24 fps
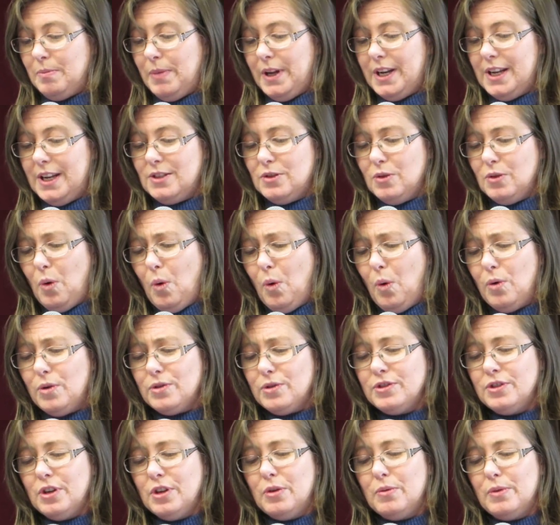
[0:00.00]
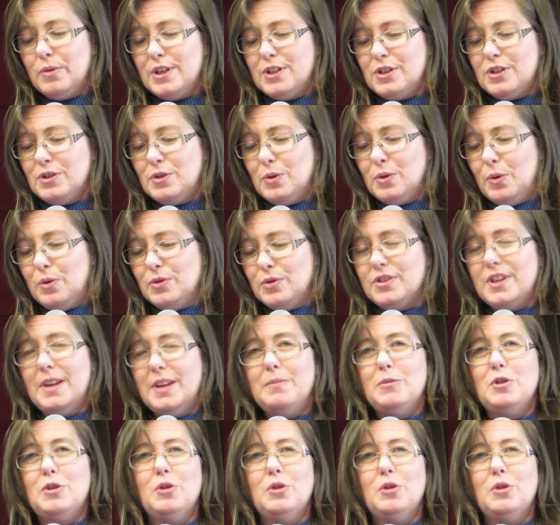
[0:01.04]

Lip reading: but it also restores them